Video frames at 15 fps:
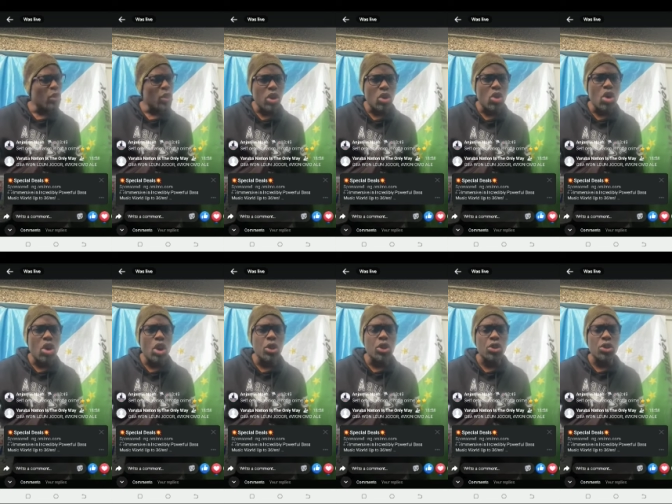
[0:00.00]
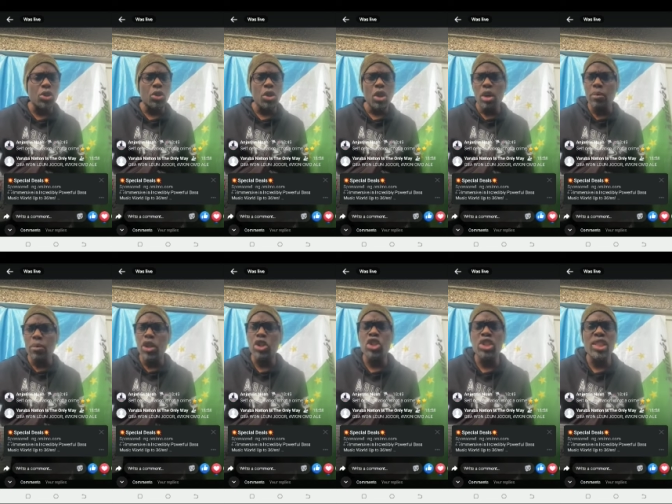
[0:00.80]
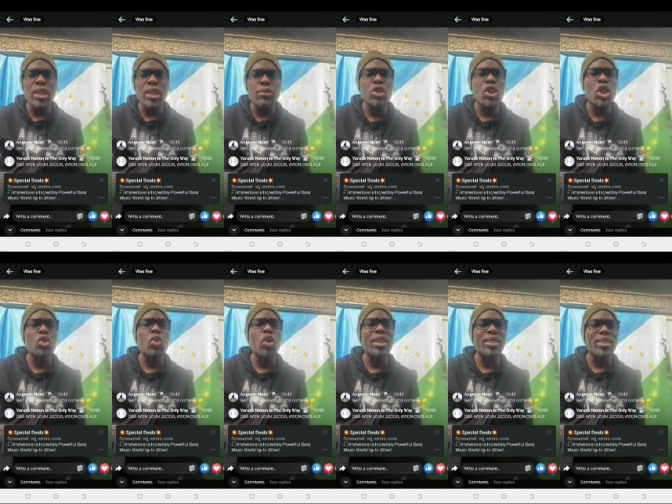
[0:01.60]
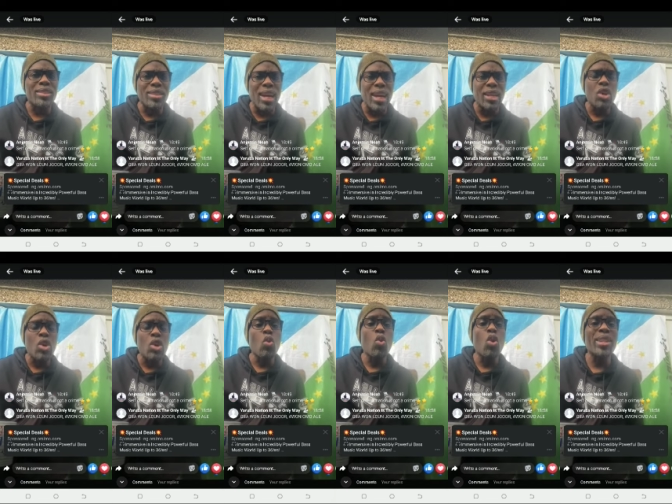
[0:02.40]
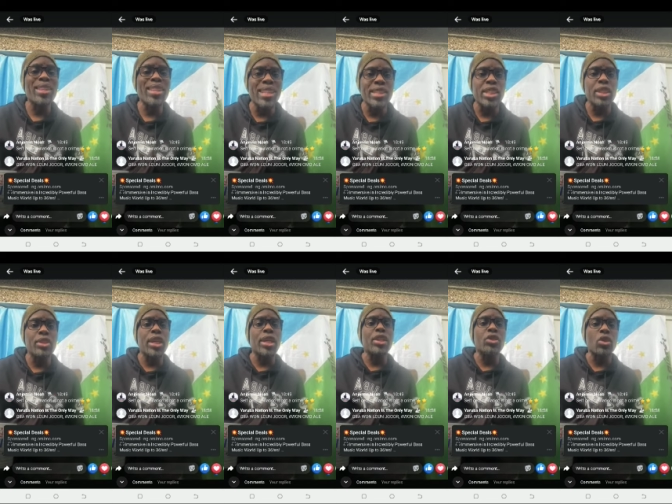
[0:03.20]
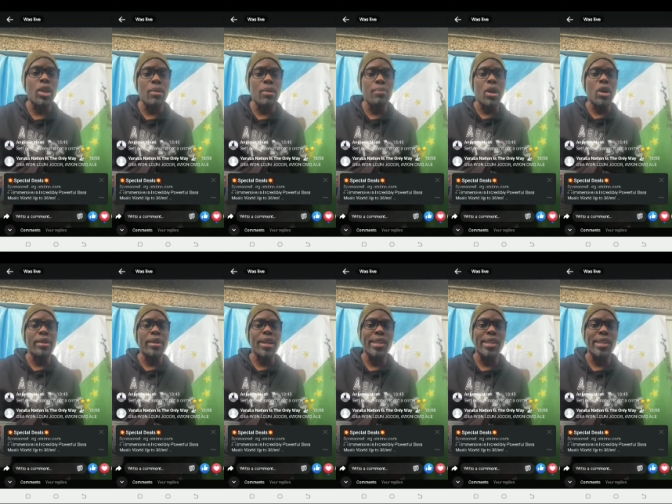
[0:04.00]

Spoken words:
We no go curse you, but you seems not to understand what Nigeria is all about.